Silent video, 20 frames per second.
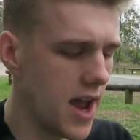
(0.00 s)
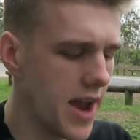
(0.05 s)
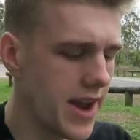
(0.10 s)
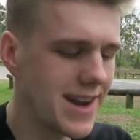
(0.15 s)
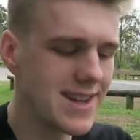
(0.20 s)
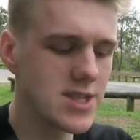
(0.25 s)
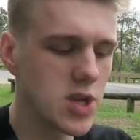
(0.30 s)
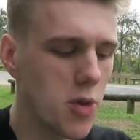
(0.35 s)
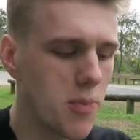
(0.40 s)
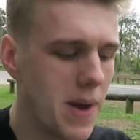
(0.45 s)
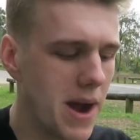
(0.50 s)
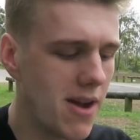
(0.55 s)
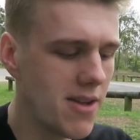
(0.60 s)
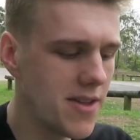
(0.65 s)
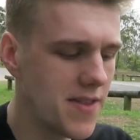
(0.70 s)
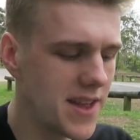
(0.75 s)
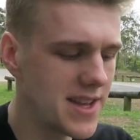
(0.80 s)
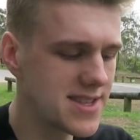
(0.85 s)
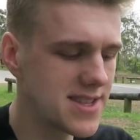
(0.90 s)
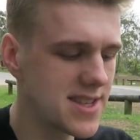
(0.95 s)
Okay, so
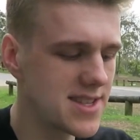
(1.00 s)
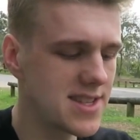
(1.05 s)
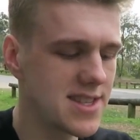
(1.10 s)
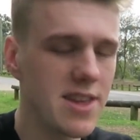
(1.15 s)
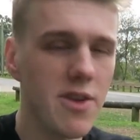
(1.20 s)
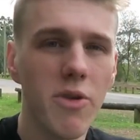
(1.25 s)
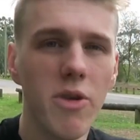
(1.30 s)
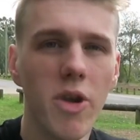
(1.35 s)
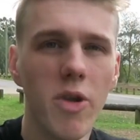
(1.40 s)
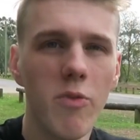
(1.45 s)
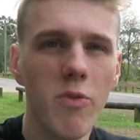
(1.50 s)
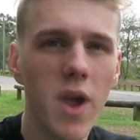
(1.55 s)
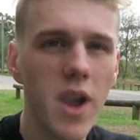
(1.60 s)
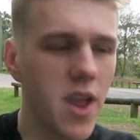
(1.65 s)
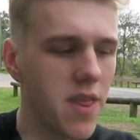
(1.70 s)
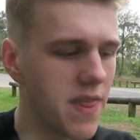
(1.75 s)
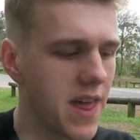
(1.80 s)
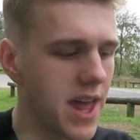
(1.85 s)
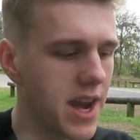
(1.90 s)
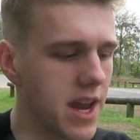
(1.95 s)
apparently there's this theory on
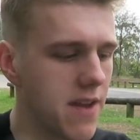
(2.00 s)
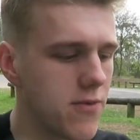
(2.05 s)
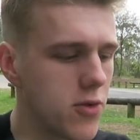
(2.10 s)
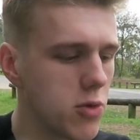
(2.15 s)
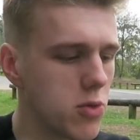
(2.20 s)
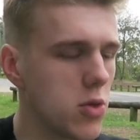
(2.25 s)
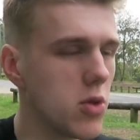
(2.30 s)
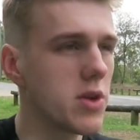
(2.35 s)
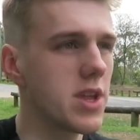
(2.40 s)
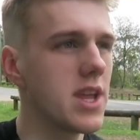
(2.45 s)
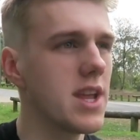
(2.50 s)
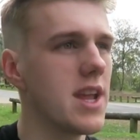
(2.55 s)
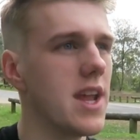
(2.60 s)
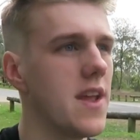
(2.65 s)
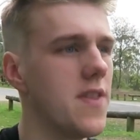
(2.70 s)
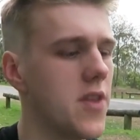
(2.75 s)
Reddit that if you're looking